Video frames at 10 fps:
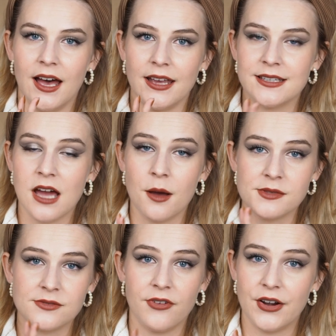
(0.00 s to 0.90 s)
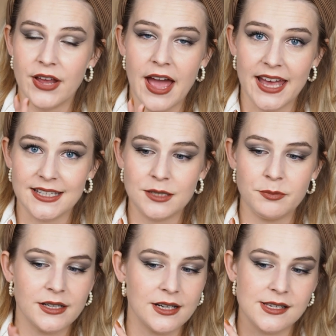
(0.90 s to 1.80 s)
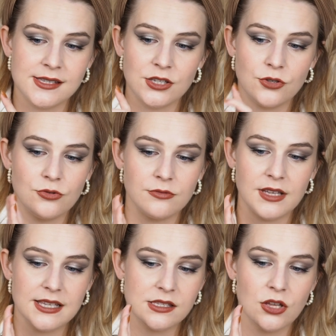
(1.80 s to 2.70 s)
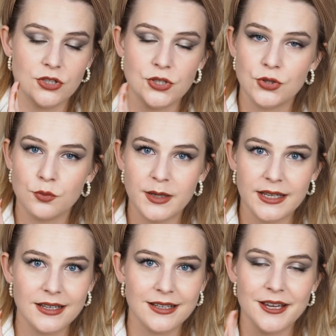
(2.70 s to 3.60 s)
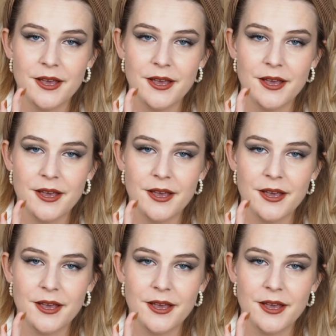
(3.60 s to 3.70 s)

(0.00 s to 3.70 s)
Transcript: it comes very handy, because it's not too big,